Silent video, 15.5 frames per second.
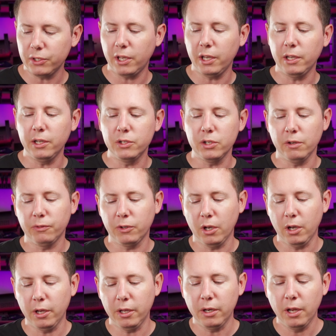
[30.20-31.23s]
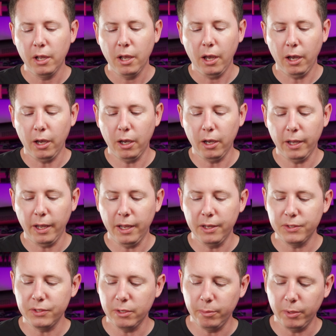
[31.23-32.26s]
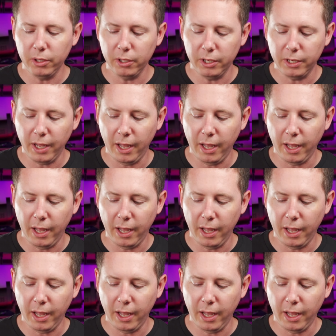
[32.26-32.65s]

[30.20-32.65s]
cage I've got has the ability to